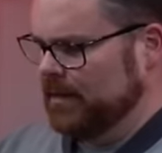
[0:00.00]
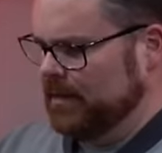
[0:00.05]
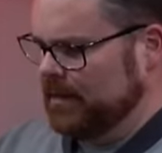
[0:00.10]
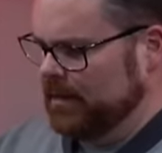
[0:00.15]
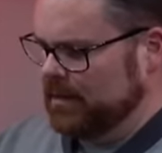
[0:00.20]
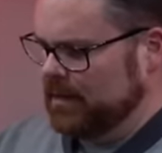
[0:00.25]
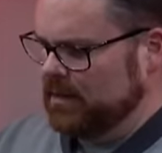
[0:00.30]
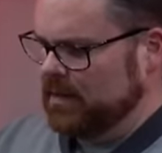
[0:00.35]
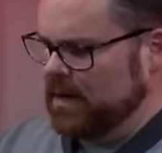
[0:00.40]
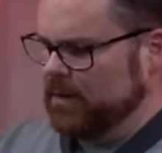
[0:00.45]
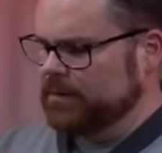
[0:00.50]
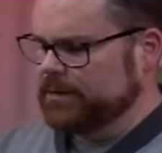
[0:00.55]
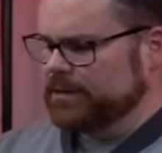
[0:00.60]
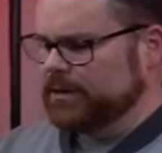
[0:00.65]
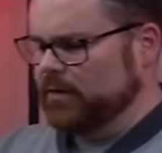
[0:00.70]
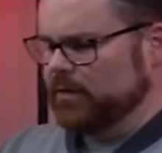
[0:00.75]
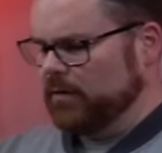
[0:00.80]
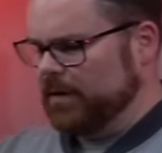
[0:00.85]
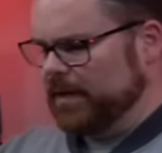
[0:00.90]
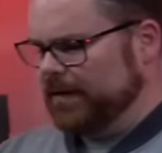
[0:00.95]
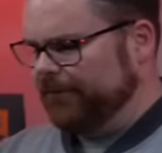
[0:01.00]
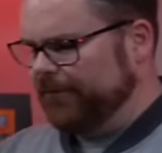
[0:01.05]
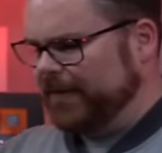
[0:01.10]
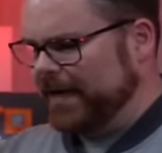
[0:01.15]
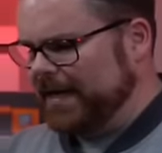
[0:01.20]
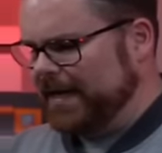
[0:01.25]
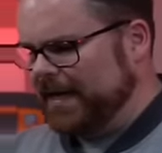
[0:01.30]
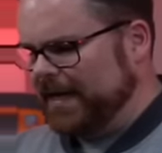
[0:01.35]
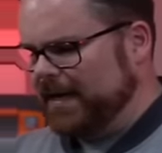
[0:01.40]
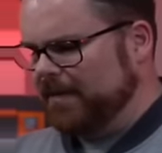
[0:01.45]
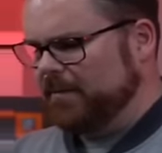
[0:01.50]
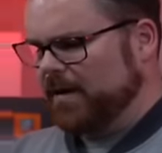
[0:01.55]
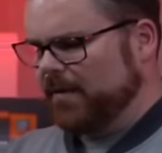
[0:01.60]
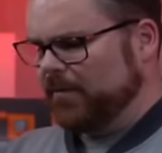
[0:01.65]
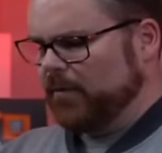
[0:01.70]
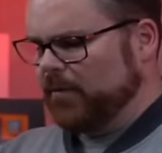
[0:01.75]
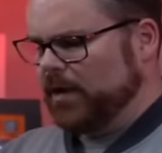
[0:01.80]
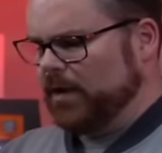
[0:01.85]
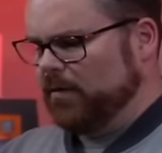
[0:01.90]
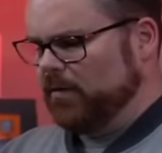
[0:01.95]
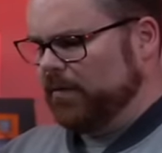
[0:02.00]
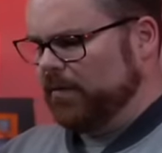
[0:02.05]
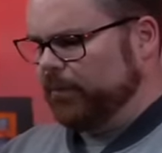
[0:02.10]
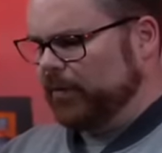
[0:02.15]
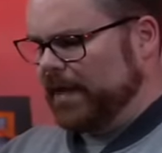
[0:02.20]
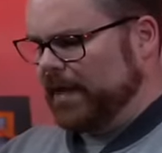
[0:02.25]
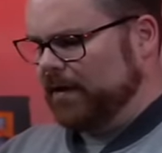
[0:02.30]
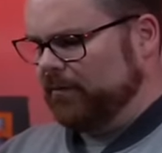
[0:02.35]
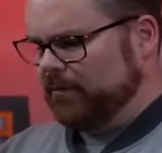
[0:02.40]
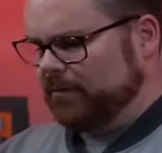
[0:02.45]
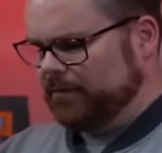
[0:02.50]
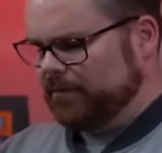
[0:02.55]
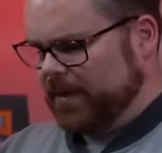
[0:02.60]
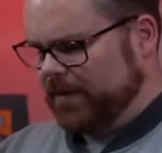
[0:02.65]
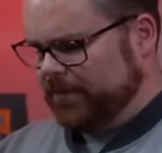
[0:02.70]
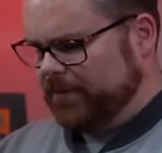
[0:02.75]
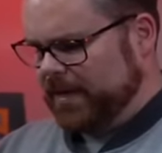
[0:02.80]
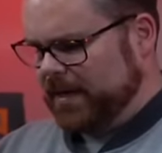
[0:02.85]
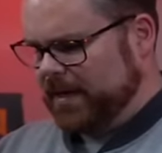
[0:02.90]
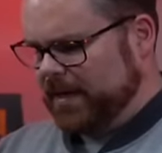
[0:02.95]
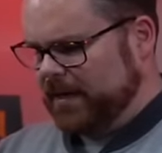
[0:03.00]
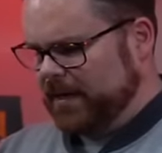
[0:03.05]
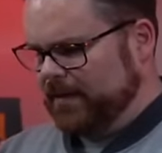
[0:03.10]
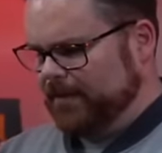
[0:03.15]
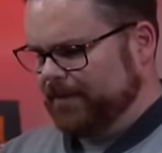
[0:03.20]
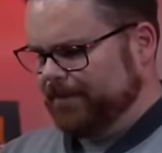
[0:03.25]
Yeah, I wasn't going to find any memory. You were playing with me, pig.